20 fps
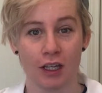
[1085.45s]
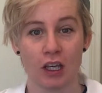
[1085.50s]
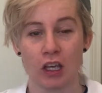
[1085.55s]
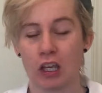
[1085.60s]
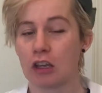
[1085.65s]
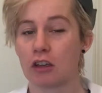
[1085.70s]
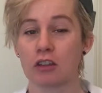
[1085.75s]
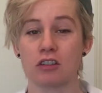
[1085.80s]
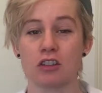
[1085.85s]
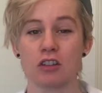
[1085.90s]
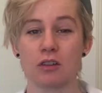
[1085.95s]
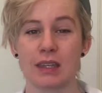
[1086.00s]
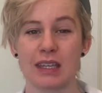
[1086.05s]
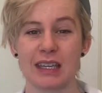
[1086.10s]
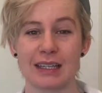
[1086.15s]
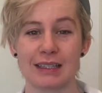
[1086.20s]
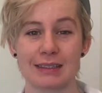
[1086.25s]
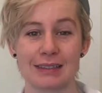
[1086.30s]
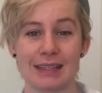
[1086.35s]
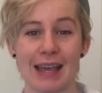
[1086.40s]
You can do the
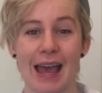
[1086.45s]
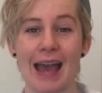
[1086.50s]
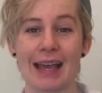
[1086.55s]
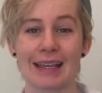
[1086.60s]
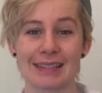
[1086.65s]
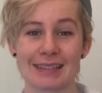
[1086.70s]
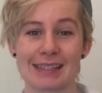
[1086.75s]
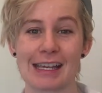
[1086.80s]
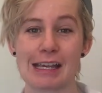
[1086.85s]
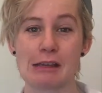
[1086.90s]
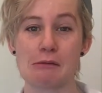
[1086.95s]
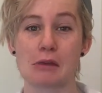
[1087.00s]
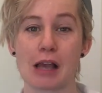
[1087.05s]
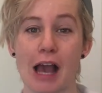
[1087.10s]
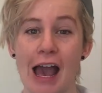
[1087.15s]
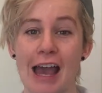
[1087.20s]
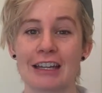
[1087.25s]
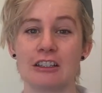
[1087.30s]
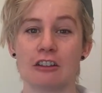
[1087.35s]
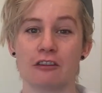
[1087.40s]
exact same
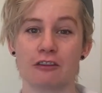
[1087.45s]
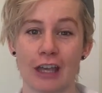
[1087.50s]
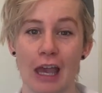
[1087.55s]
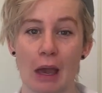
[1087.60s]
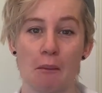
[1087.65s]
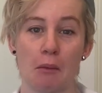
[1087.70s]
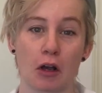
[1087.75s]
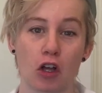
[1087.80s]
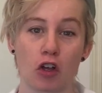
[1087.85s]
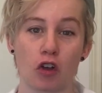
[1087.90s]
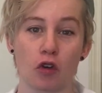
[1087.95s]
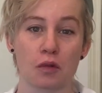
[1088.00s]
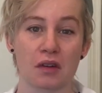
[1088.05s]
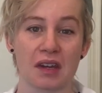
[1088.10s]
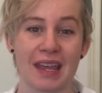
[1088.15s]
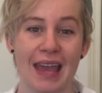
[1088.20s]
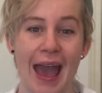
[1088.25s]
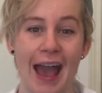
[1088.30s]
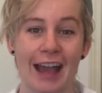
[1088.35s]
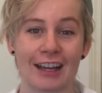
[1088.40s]
kind of chemical
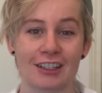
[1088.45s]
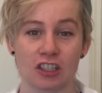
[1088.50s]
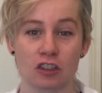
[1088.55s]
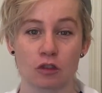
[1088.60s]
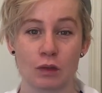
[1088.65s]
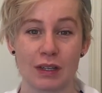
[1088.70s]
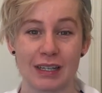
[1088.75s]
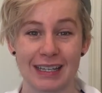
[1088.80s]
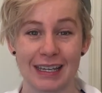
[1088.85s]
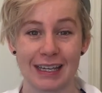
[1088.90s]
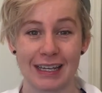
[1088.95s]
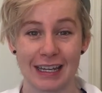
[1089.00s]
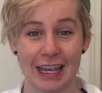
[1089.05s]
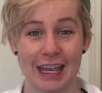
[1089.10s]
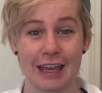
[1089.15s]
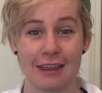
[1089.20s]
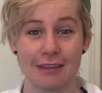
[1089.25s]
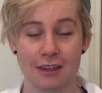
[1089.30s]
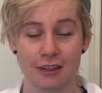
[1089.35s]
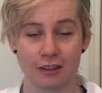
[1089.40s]
reaction we did
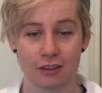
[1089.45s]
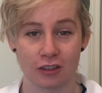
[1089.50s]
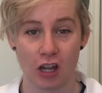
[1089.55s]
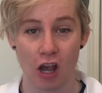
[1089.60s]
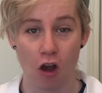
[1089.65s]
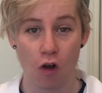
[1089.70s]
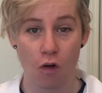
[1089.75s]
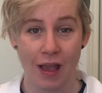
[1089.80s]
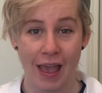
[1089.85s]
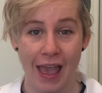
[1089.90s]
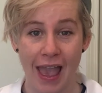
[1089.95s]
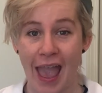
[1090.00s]
in the snow,